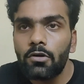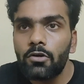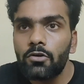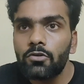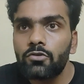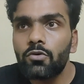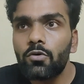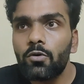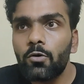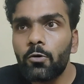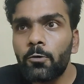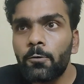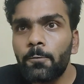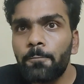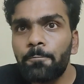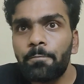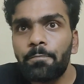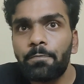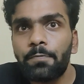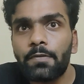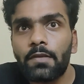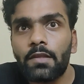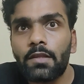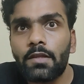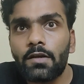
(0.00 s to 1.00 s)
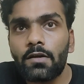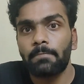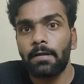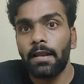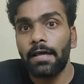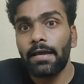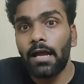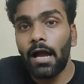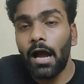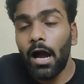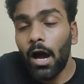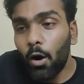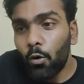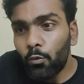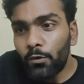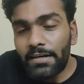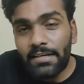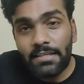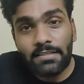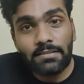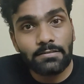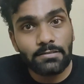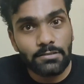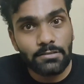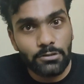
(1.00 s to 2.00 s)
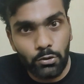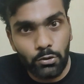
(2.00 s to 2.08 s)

So like how it is